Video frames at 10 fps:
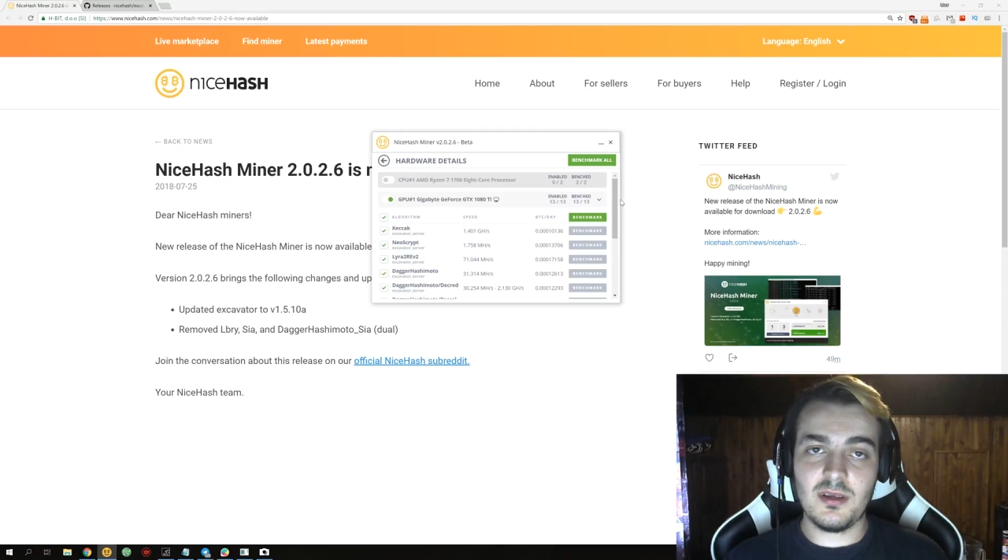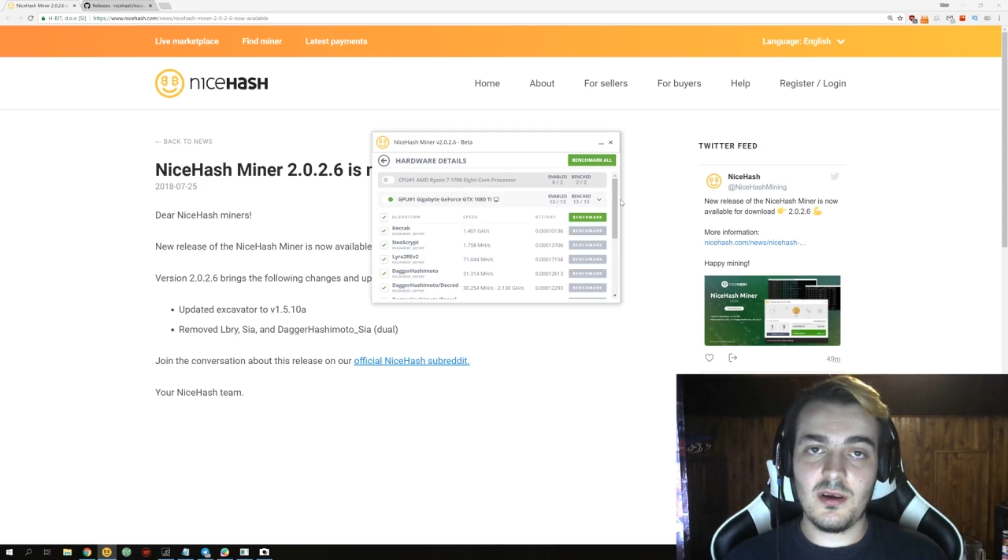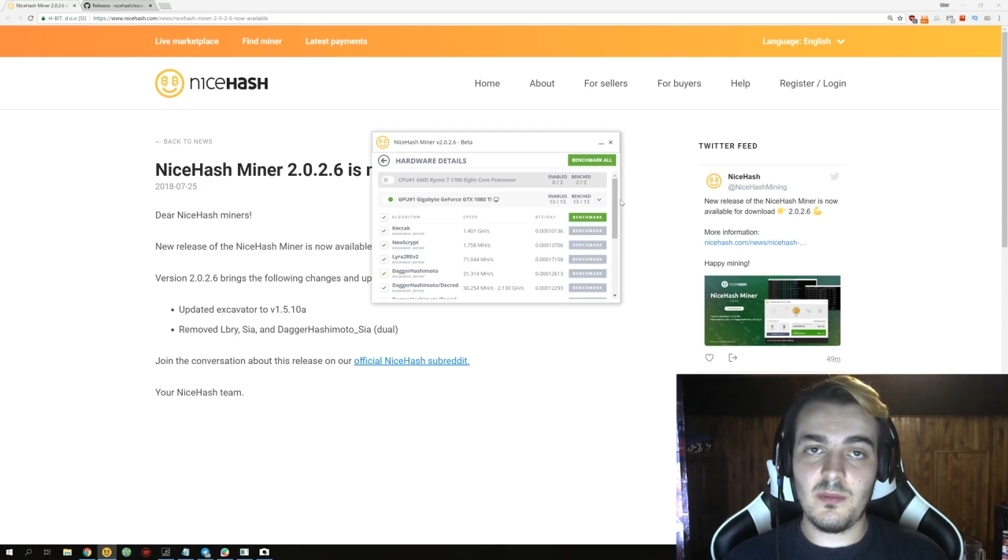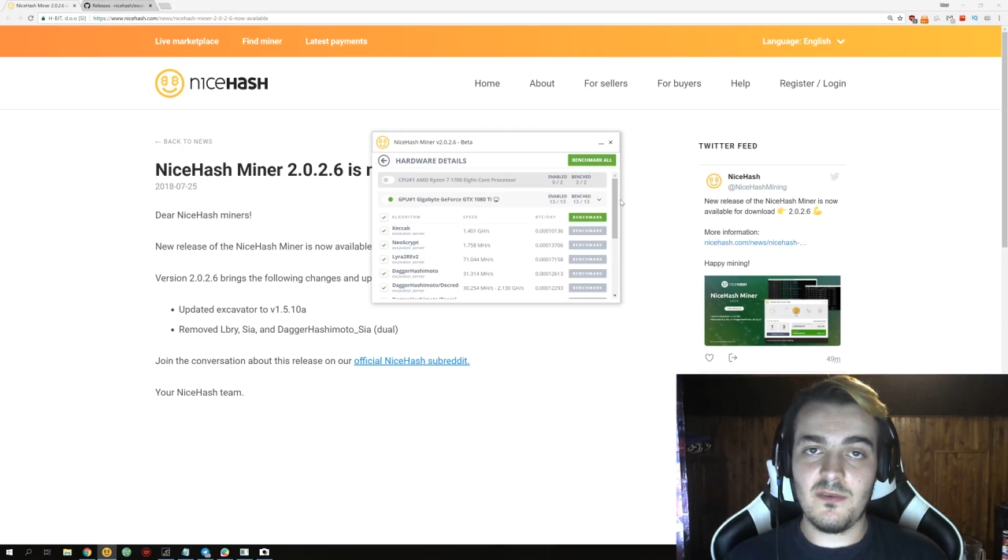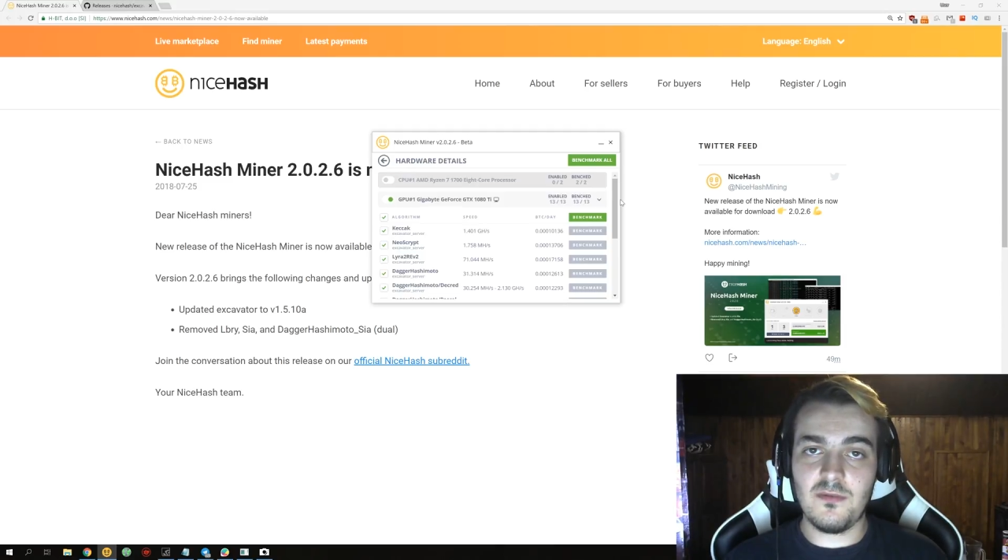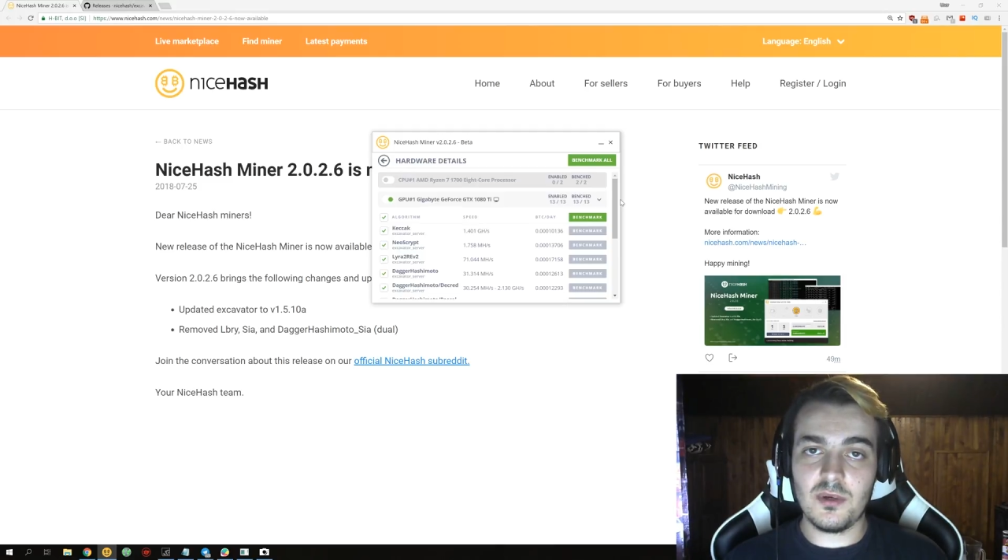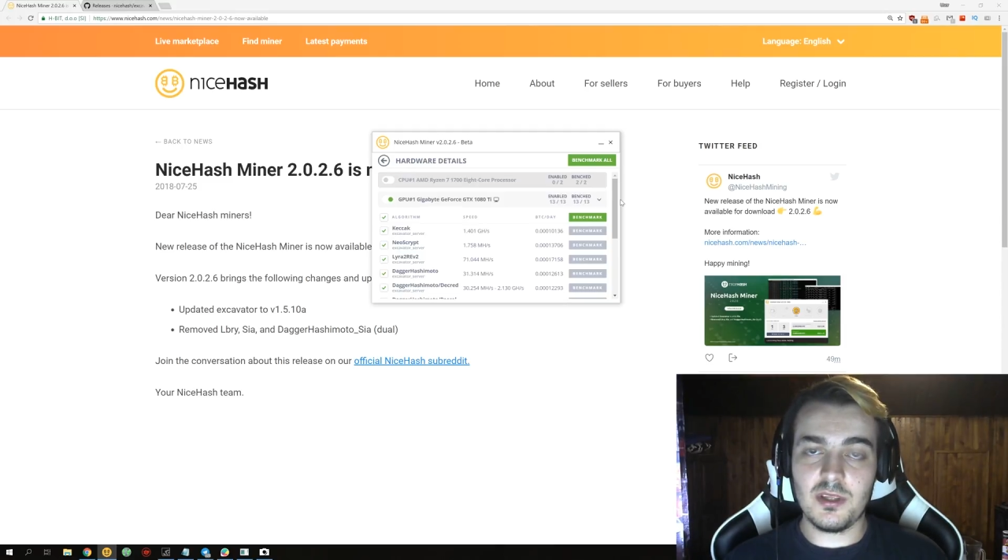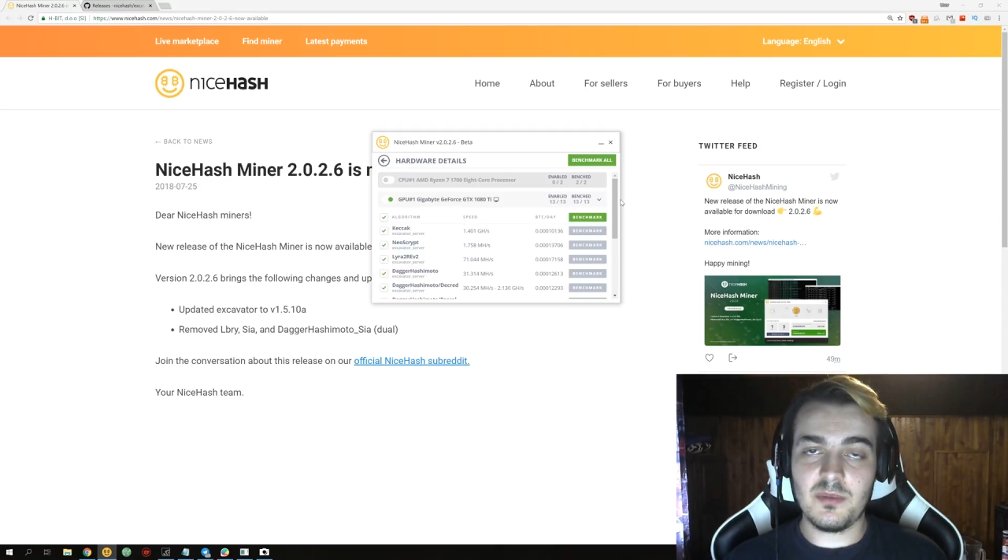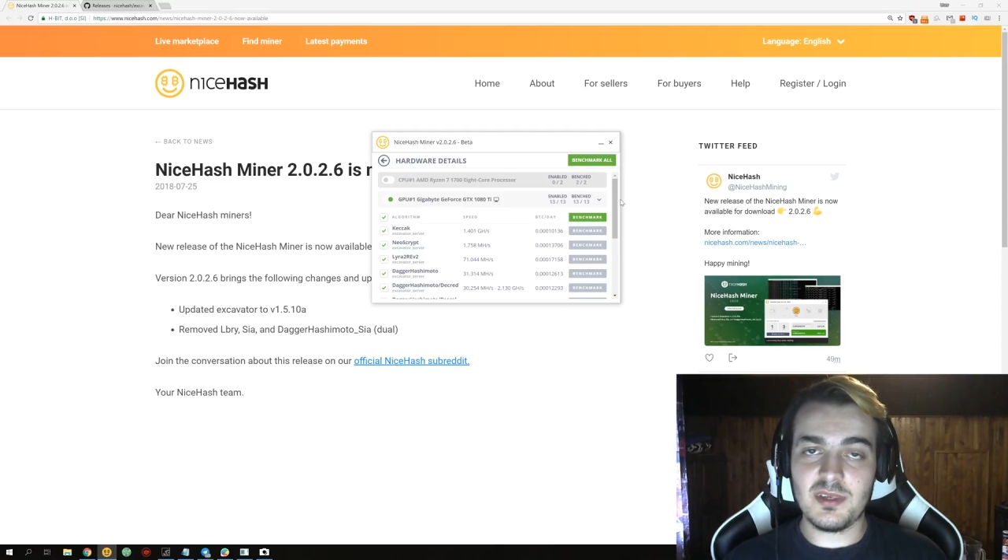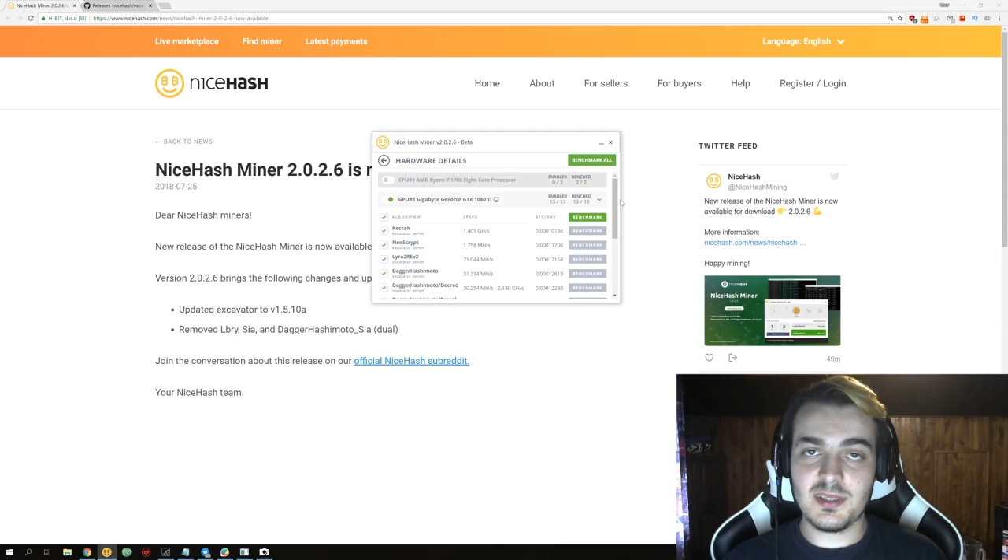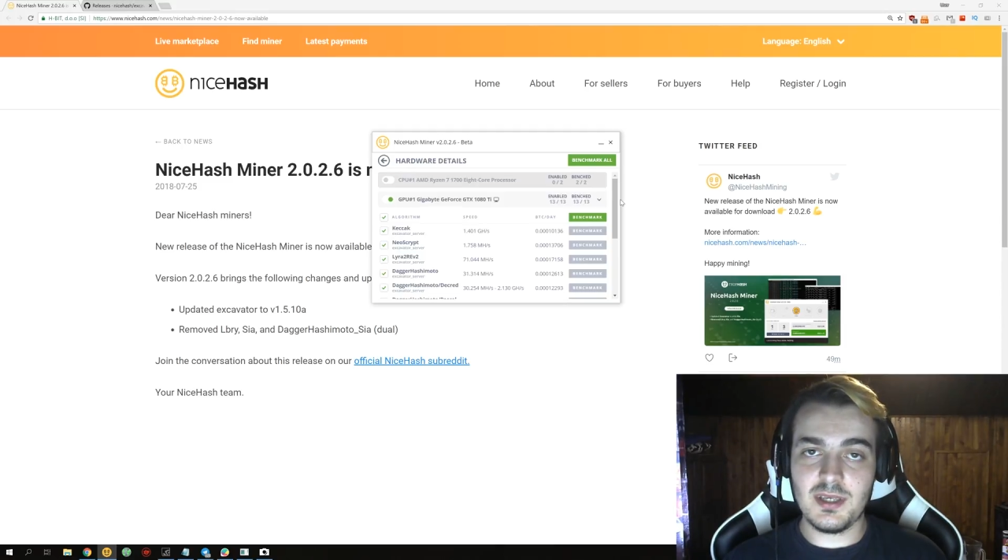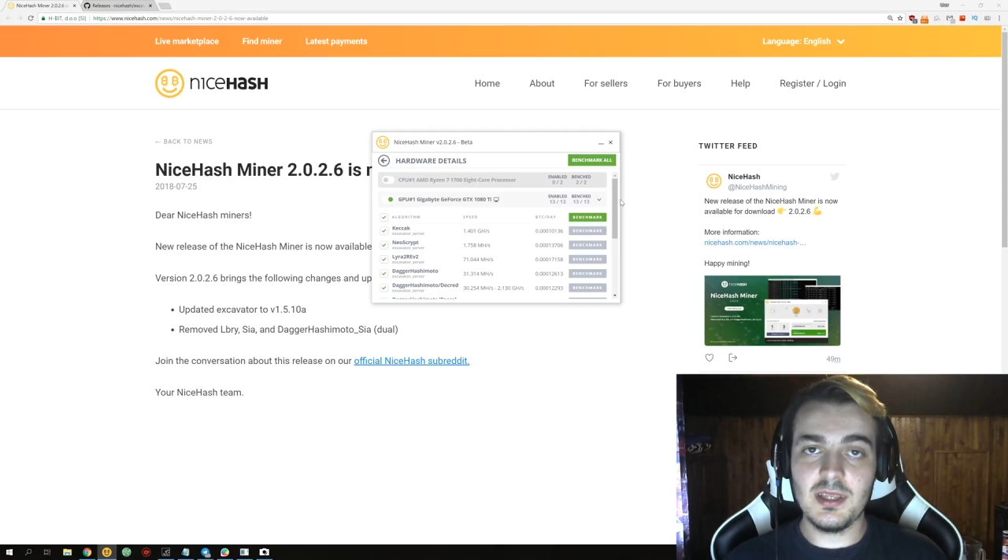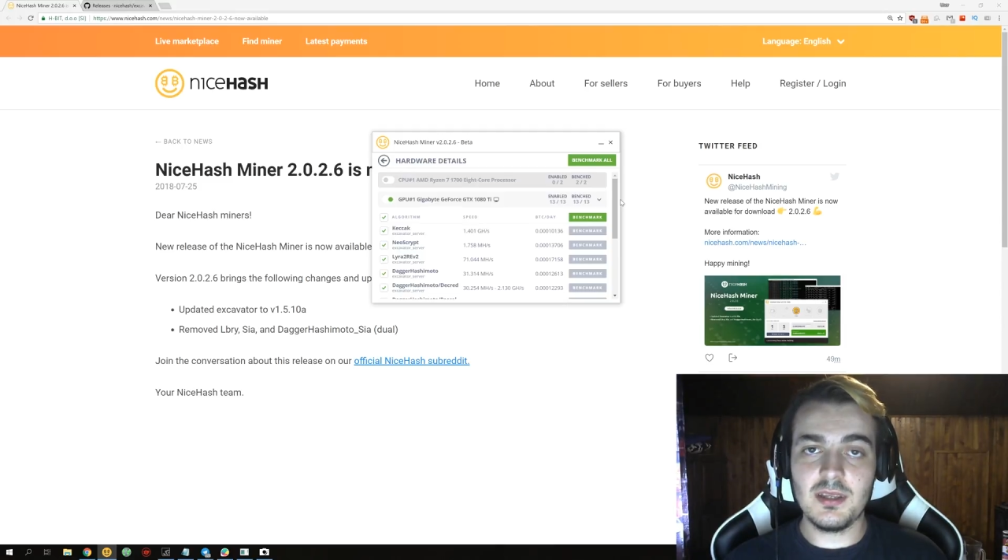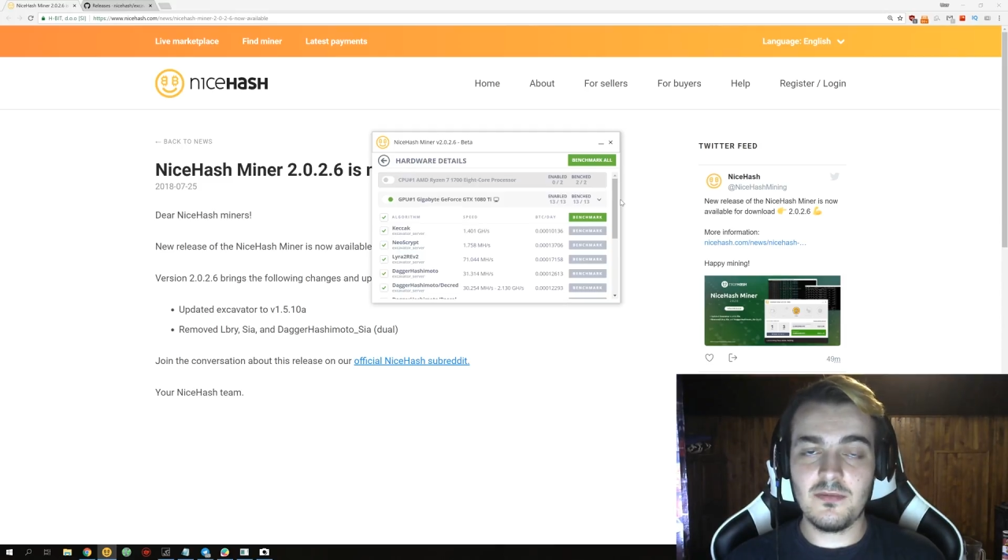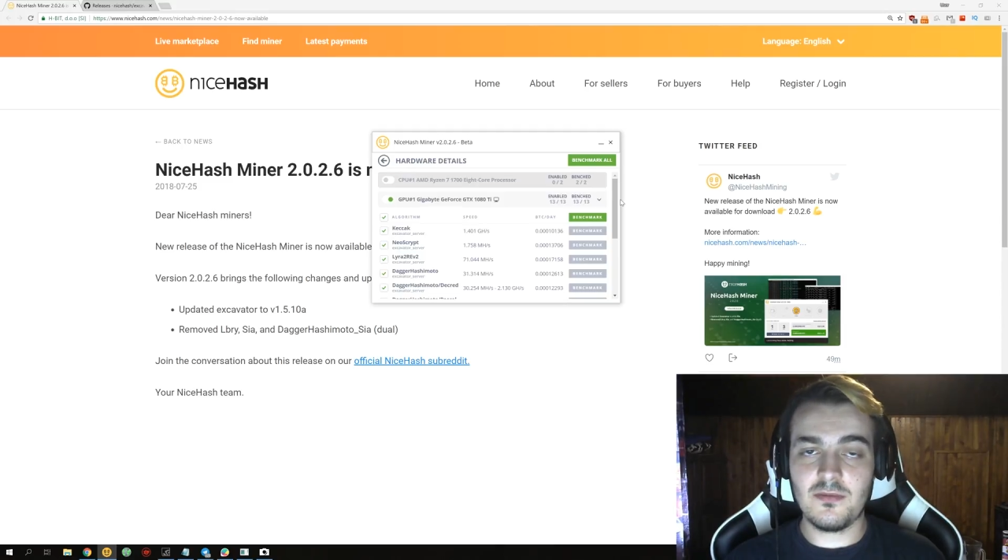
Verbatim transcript: up 40%